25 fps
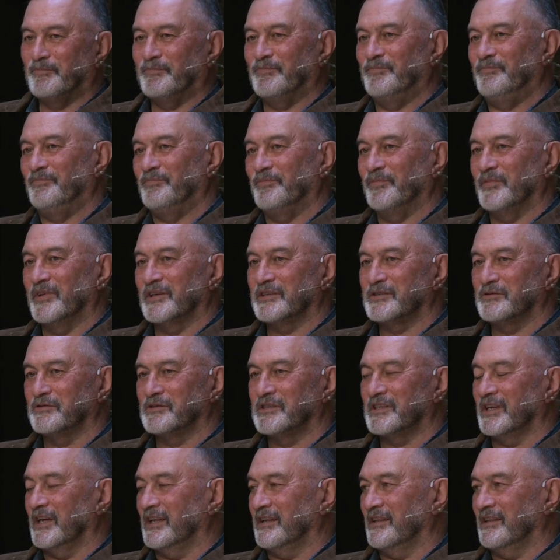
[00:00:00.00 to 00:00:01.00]
this was
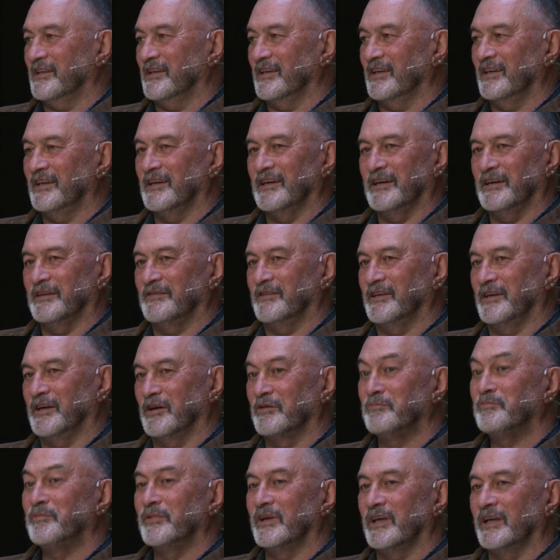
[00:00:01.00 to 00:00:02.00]
at the
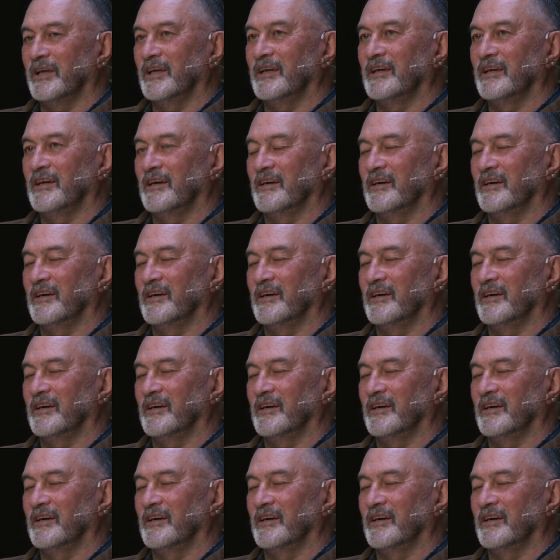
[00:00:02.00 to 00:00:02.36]
opening,